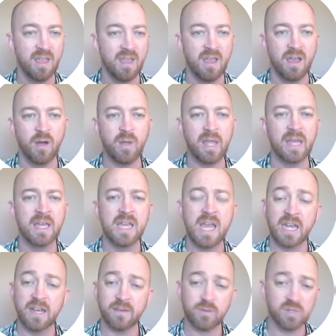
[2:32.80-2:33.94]
Okay,
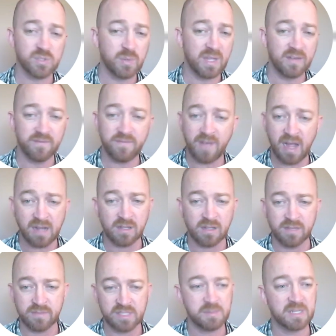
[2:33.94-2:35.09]
now of course we can find all of
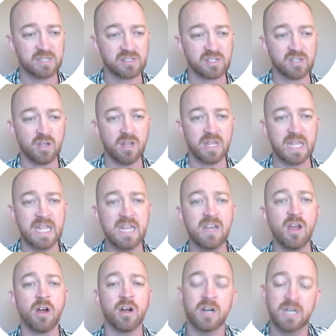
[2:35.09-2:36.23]
this because it's all in
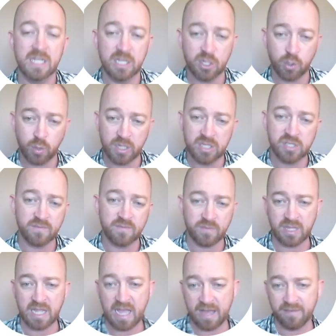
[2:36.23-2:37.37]
our equation for
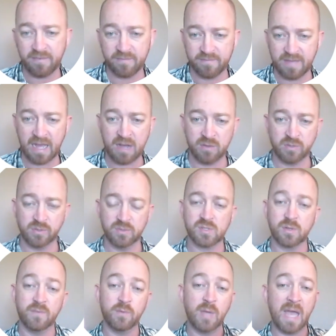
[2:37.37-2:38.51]
the F value. So
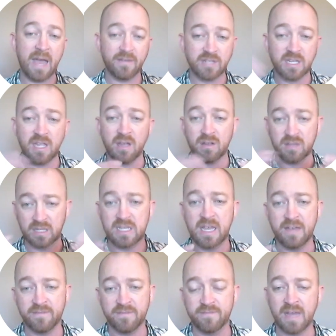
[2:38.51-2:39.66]
if you have to calculate the
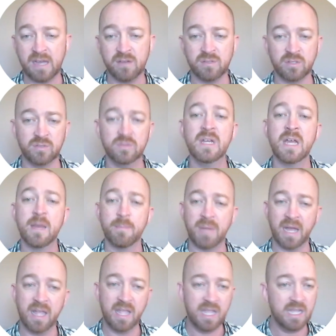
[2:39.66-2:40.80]
F value by
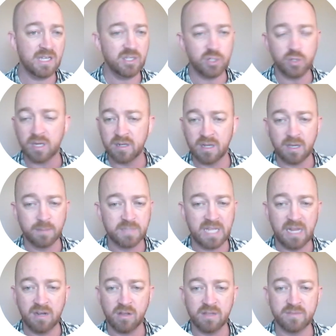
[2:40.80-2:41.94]
hand, you can
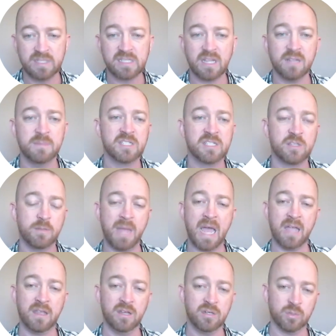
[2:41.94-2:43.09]
obtain all of these elements. They're
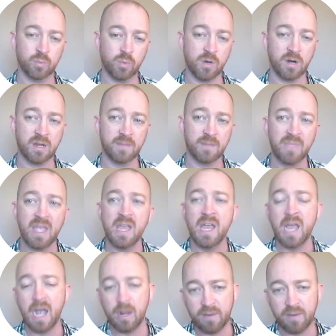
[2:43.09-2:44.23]
back in your work.
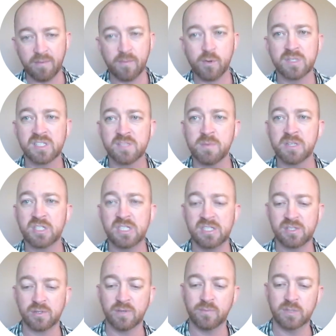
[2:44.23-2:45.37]
However, of course, it's much
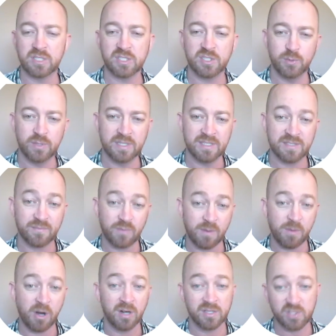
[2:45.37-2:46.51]
easier if we just do this from
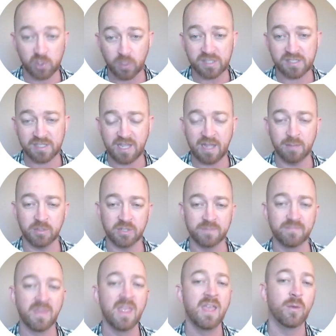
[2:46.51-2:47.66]
our source table,
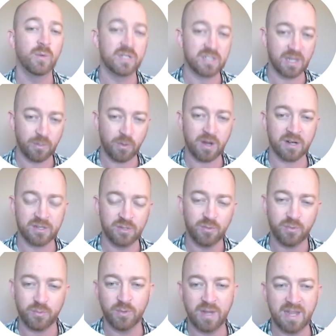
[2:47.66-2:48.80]
which I walked you
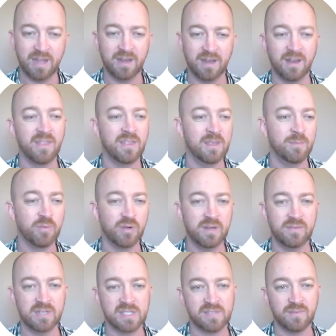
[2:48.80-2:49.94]
through in the
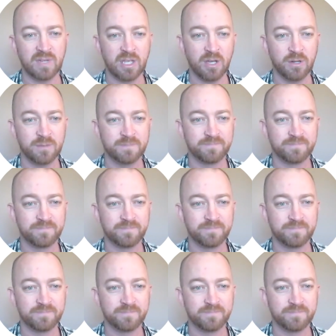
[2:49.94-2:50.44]
previous video.